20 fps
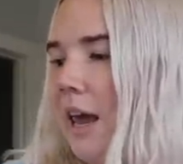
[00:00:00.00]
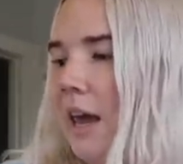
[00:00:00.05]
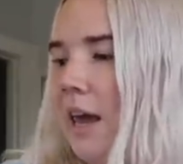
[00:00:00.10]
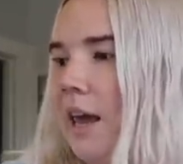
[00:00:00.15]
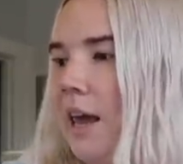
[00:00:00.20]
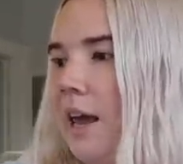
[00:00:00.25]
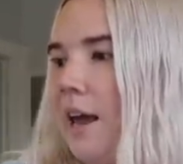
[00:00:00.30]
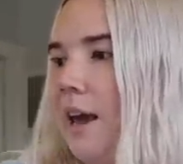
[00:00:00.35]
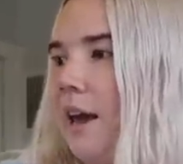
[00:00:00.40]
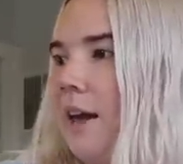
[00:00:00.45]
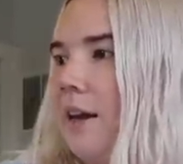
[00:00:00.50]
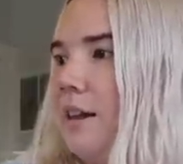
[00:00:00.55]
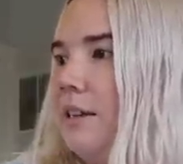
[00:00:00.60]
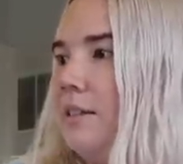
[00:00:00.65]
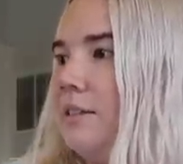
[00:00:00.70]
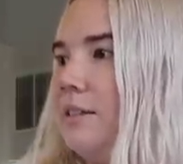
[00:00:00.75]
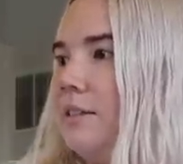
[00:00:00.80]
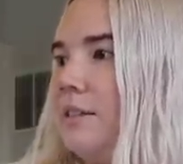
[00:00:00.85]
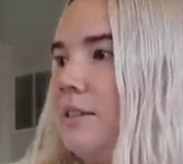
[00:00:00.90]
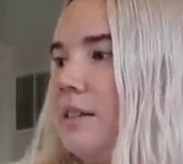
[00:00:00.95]

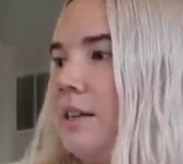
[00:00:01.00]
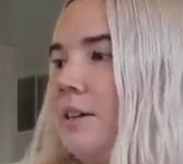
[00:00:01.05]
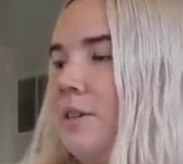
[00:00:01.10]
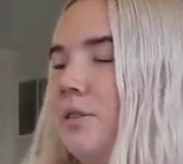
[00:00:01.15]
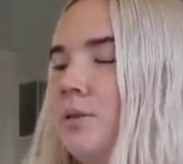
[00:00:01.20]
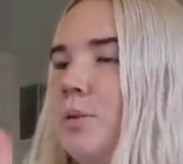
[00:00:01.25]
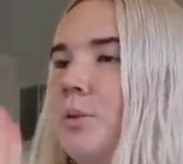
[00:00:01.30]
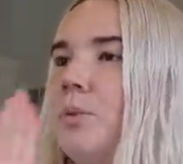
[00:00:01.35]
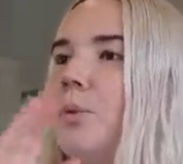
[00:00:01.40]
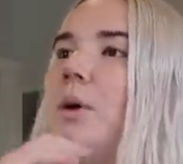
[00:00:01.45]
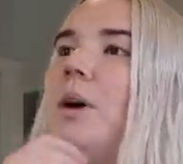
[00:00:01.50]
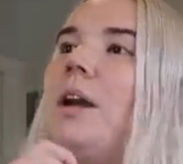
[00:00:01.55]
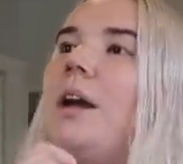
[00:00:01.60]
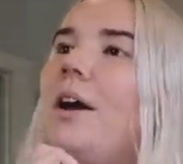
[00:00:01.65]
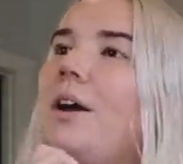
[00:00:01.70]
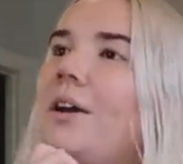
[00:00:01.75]
and what